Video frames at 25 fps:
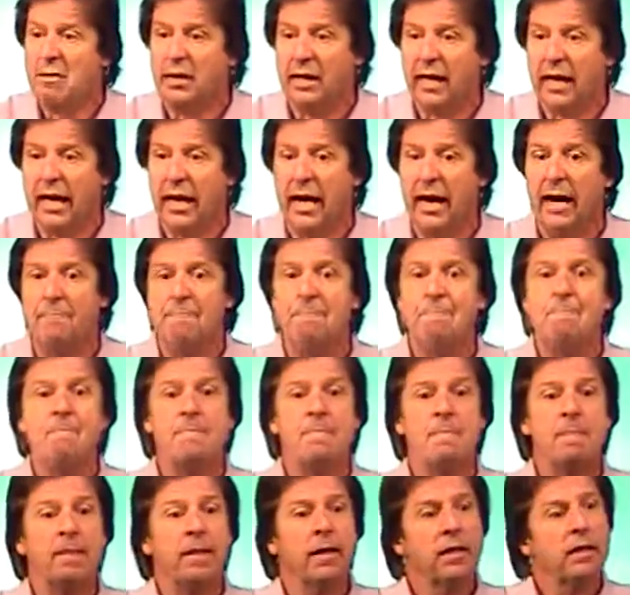again,
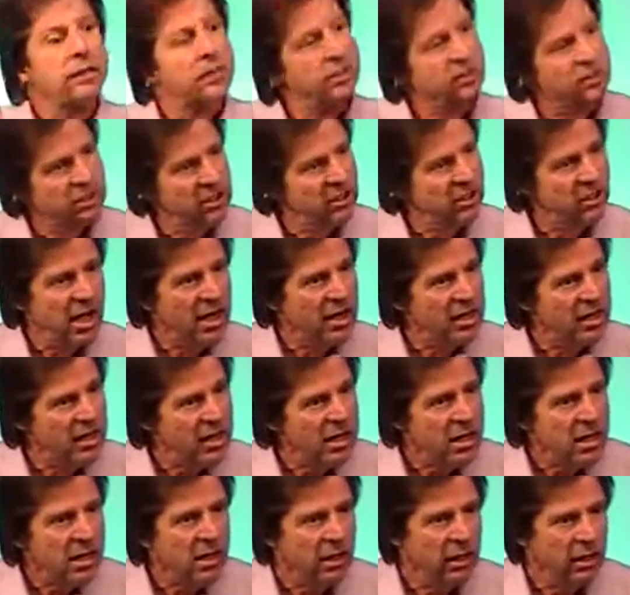they're still not
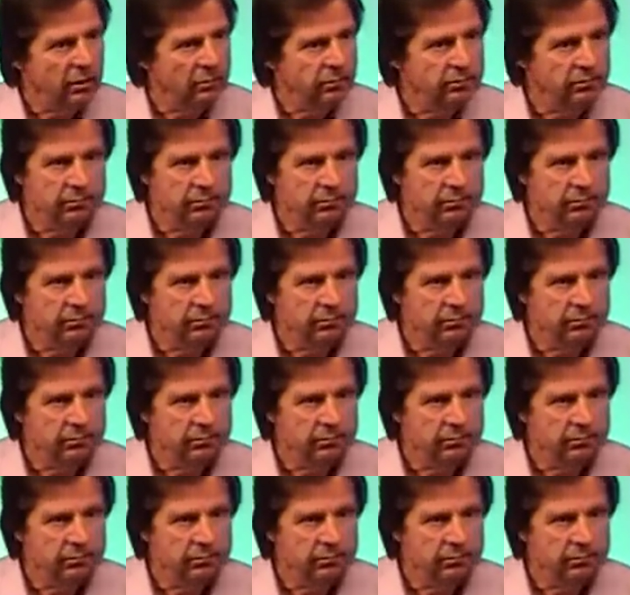getting it.